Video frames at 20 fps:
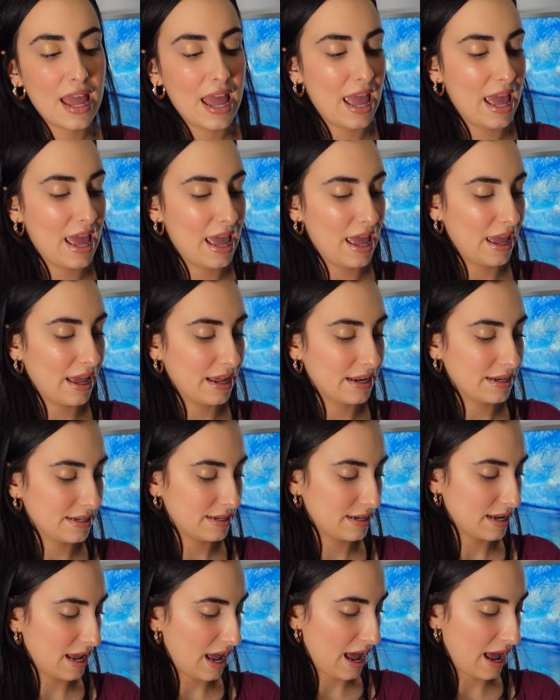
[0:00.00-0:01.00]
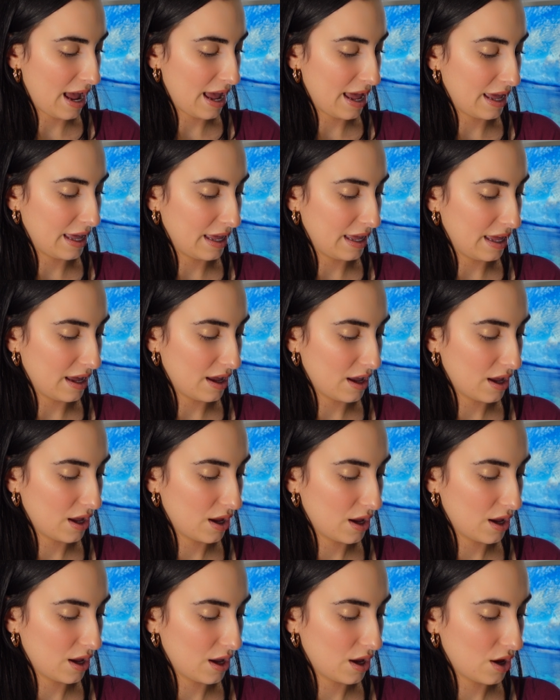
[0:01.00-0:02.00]
And I
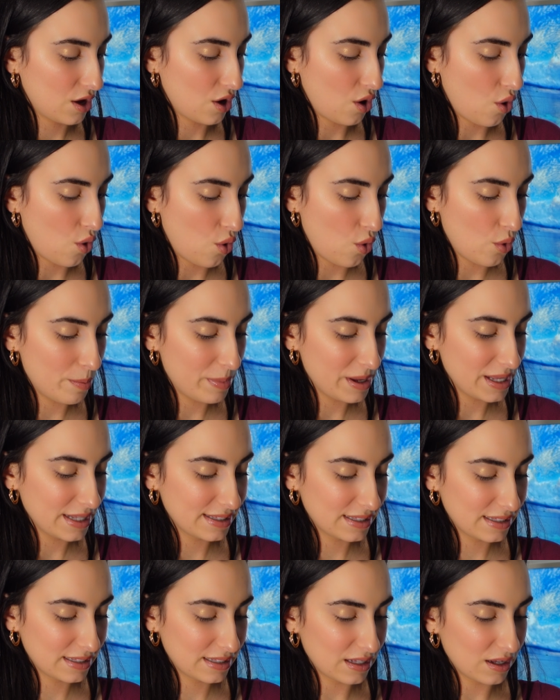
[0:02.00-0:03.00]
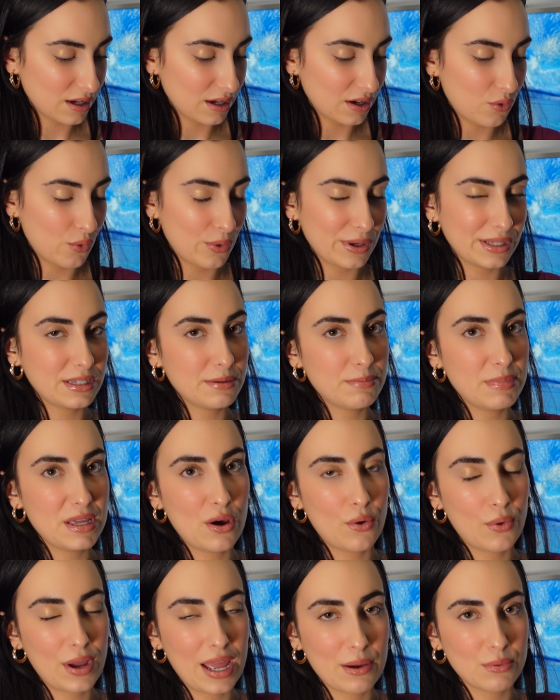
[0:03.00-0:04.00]
hope it's going to be
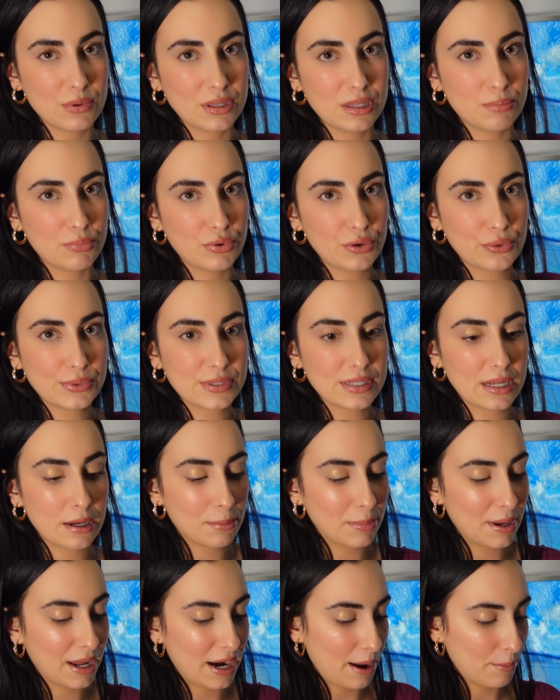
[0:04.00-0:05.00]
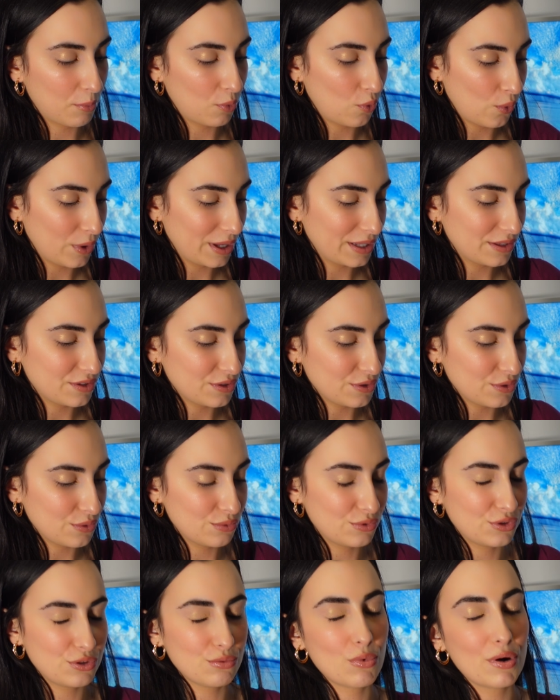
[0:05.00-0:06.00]
okay with the Prusa, but I'm going to
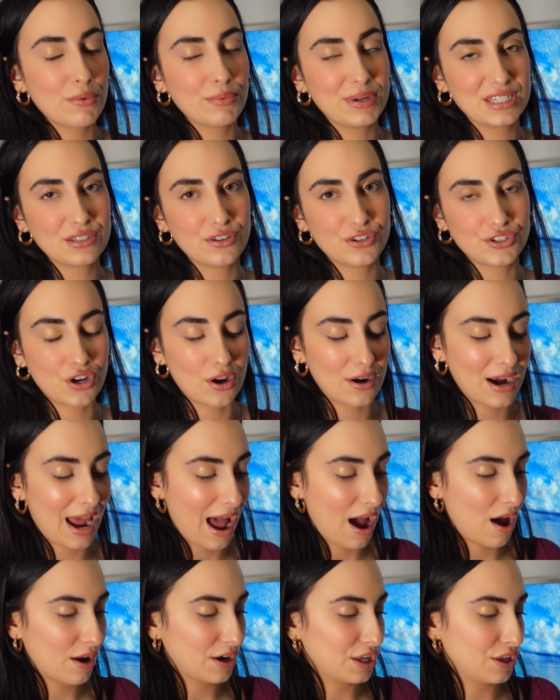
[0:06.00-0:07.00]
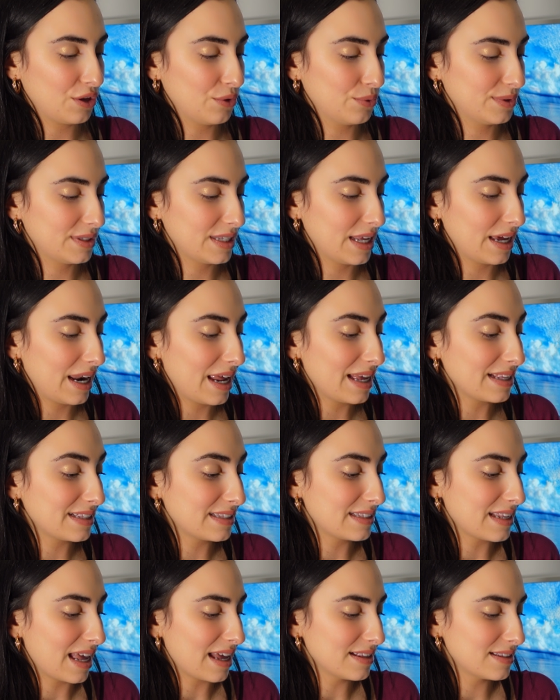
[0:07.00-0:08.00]
do more research on how to use it. It
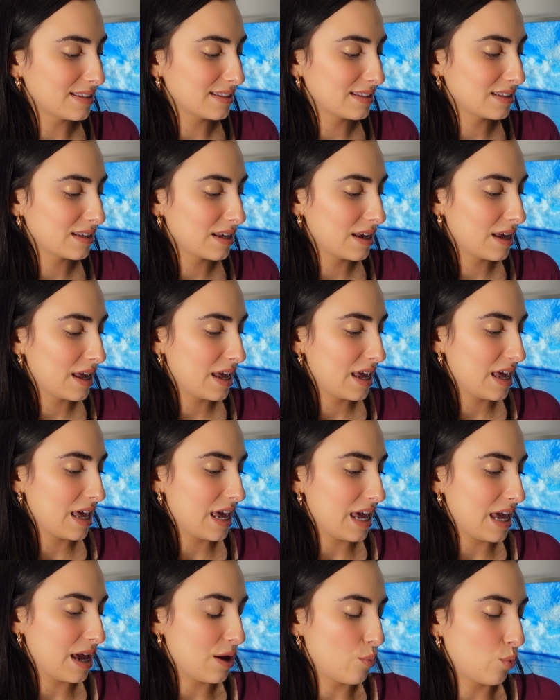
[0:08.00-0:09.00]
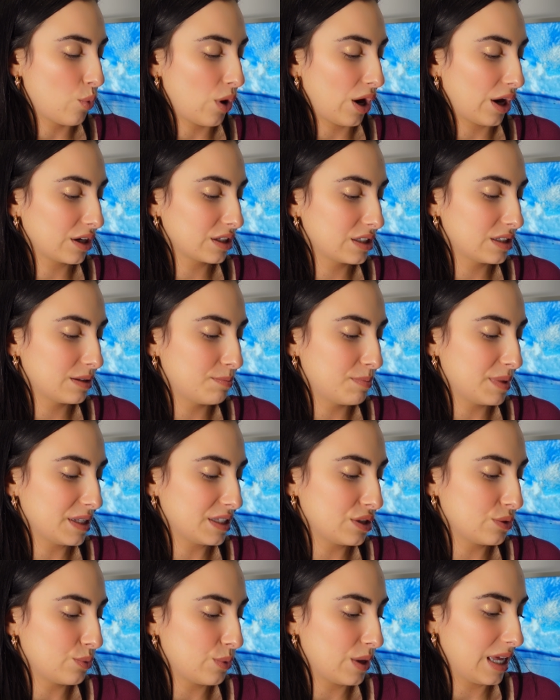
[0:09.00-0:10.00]
says it works
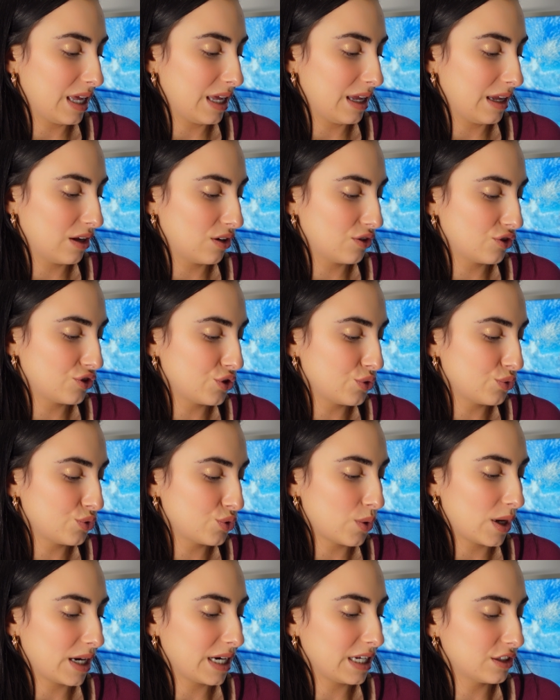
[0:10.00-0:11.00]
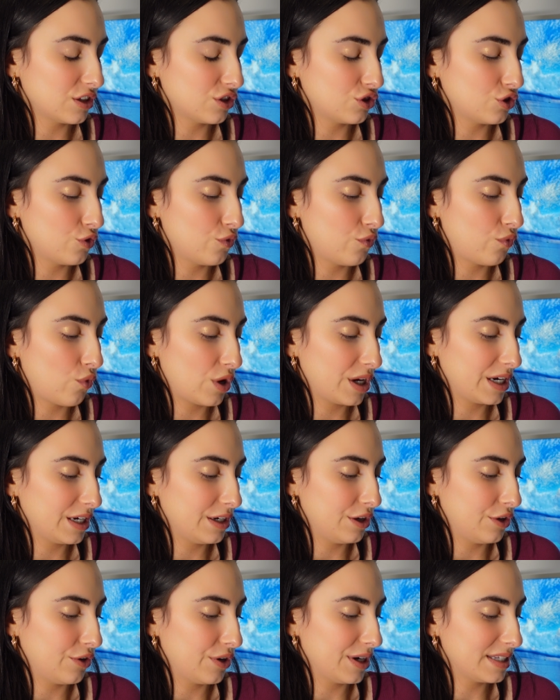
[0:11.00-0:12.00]
between 220 to 240
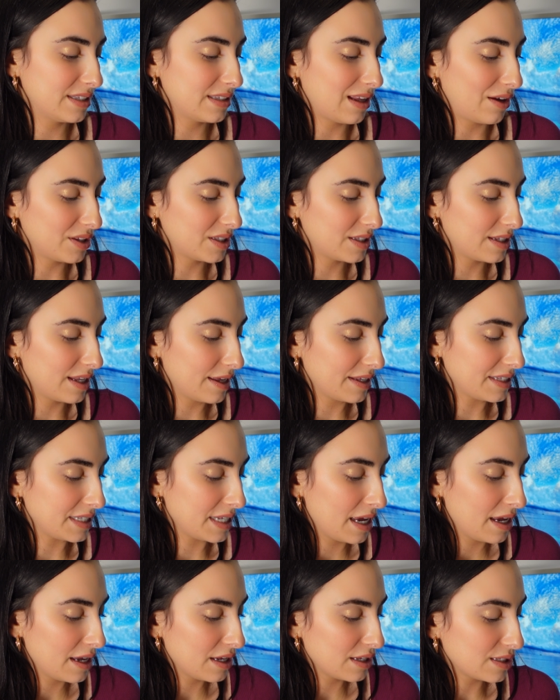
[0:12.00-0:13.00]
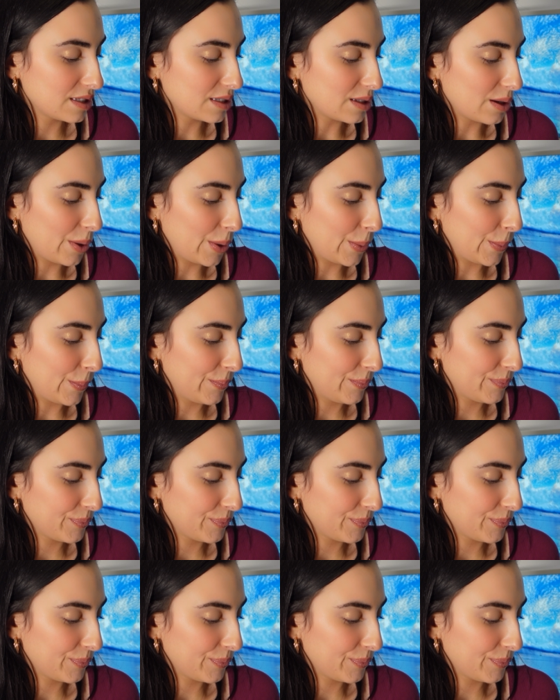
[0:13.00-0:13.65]
degrees Celsius, so